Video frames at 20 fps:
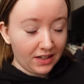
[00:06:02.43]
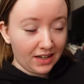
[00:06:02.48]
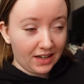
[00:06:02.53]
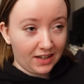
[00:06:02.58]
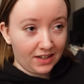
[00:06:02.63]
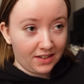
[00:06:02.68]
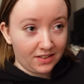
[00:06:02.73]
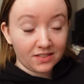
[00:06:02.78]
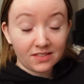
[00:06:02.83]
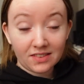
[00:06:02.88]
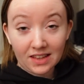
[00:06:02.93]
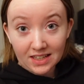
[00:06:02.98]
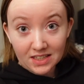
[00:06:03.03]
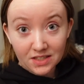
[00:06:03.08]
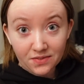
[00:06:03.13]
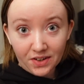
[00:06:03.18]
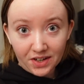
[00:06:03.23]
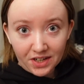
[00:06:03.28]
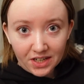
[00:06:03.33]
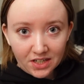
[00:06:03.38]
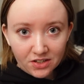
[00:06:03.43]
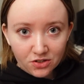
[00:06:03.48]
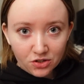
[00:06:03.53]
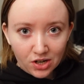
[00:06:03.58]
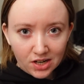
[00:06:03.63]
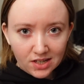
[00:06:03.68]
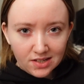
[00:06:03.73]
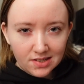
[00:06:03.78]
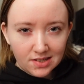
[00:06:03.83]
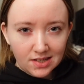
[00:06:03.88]
and that's very
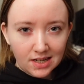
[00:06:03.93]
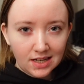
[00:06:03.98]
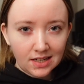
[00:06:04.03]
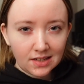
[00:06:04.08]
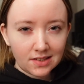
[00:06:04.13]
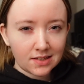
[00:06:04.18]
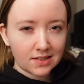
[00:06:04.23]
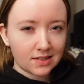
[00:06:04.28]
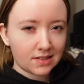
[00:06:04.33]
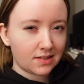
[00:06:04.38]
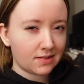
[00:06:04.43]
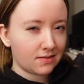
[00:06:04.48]
interesting to